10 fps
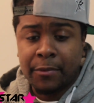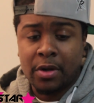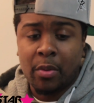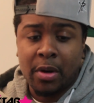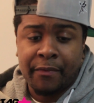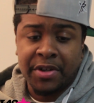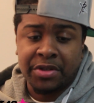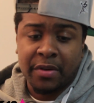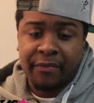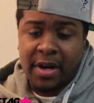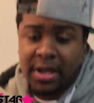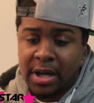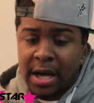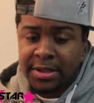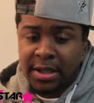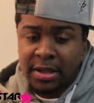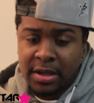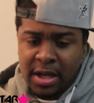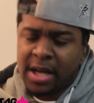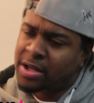you know, featuring Fred the
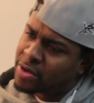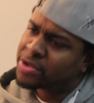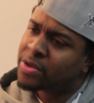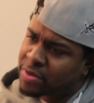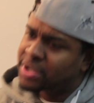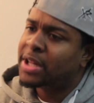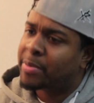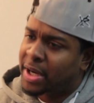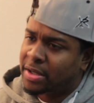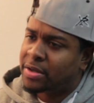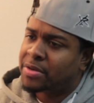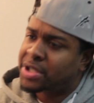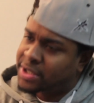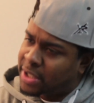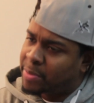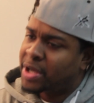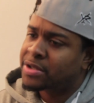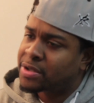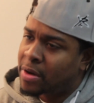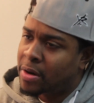Godson. And, you know, it's cool to celebrate. You know, it's a
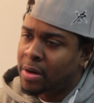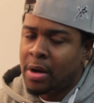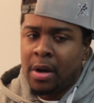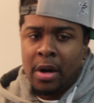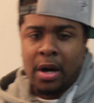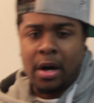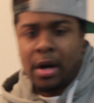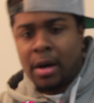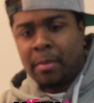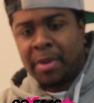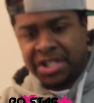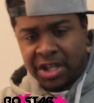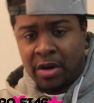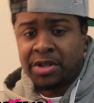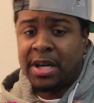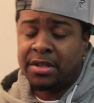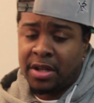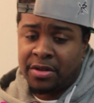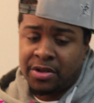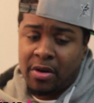celebrating song. But she also has
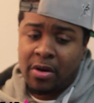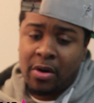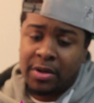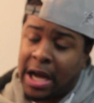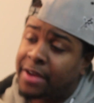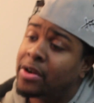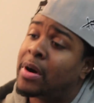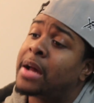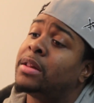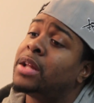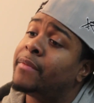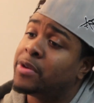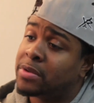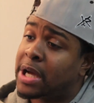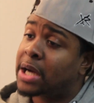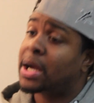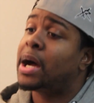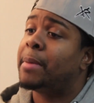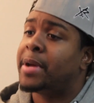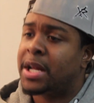another song called I Know How to Love
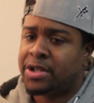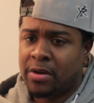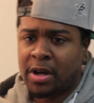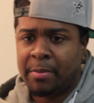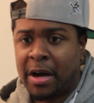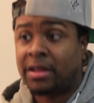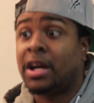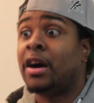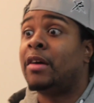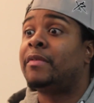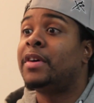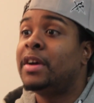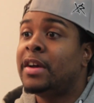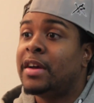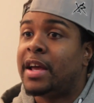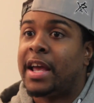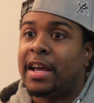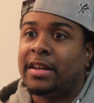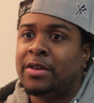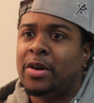You.com, and that's talking about love.
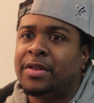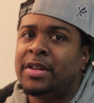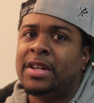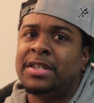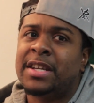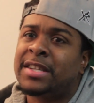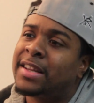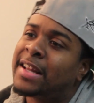And, you know, there's a